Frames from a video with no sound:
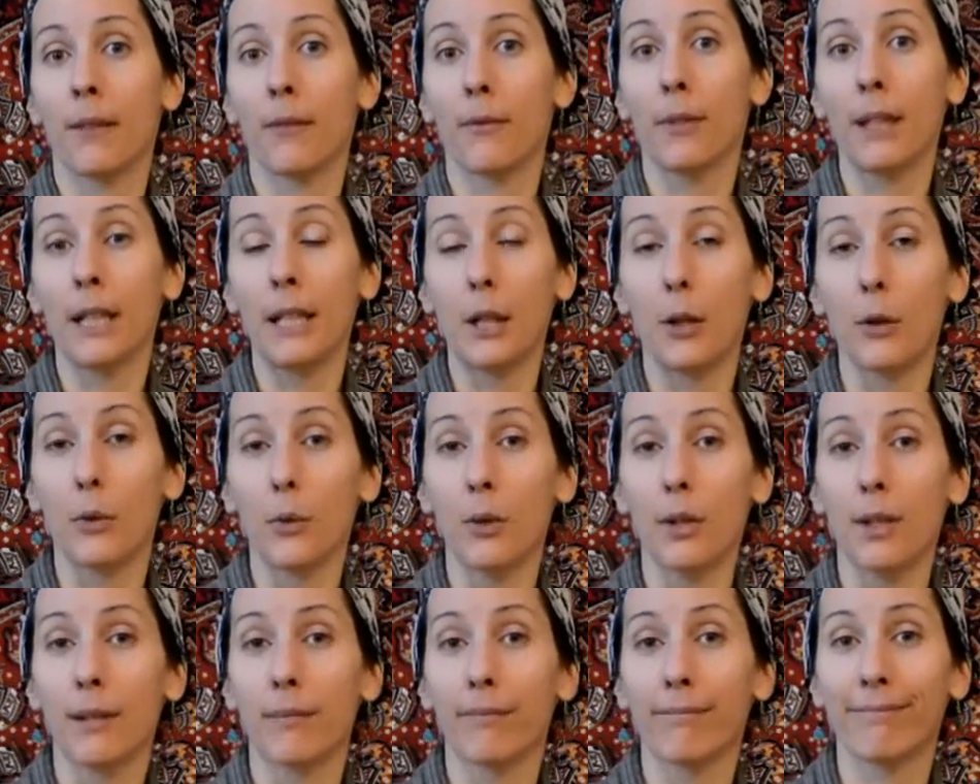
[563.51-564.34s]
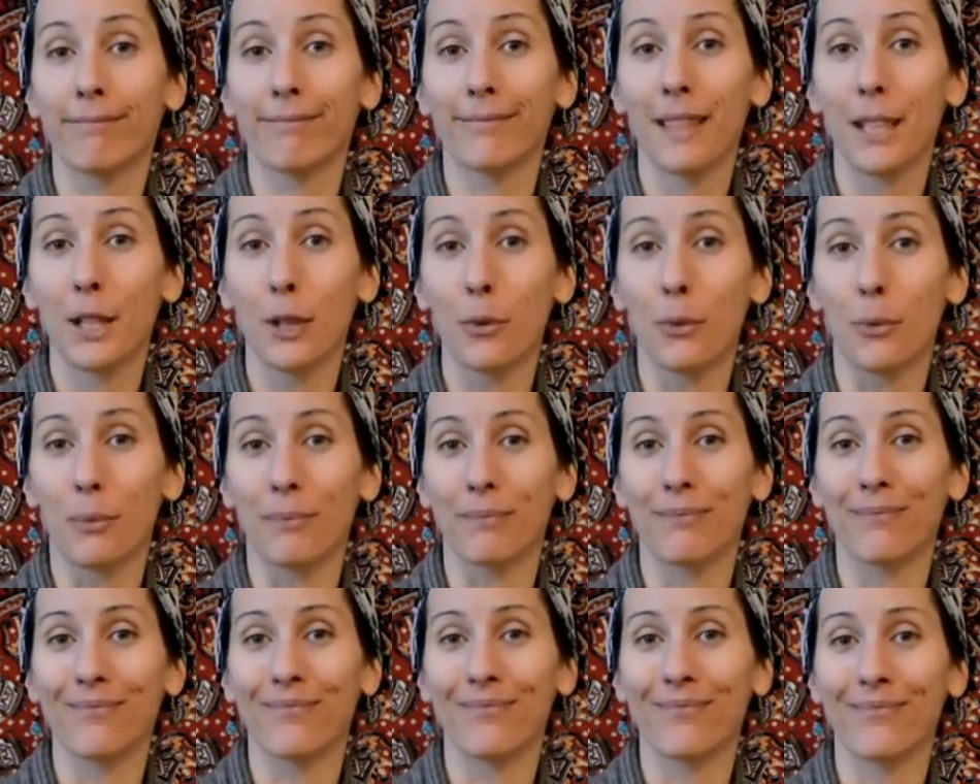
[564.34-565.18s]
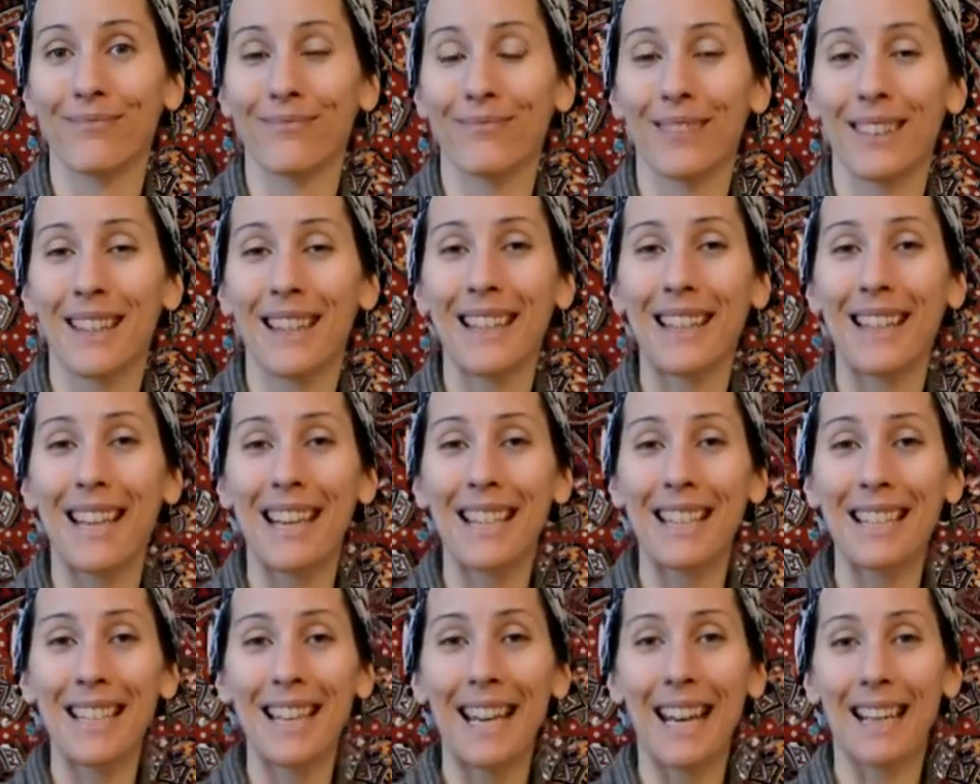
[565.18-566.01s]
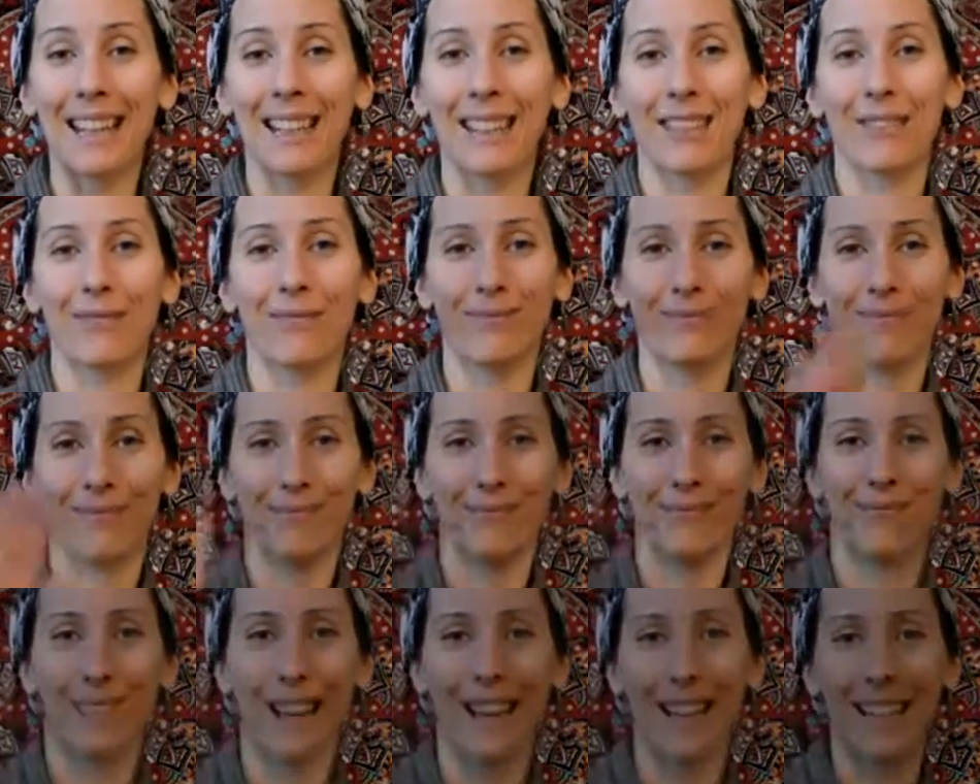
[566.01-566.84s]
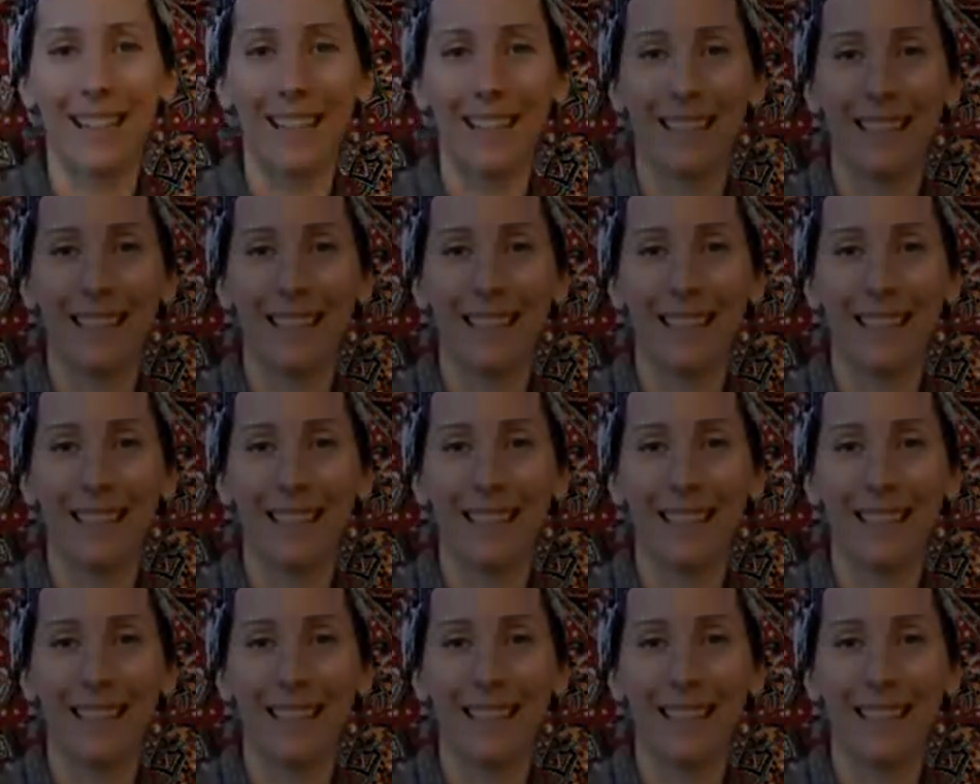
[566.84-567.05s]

videos soon. Thanks again. Bye.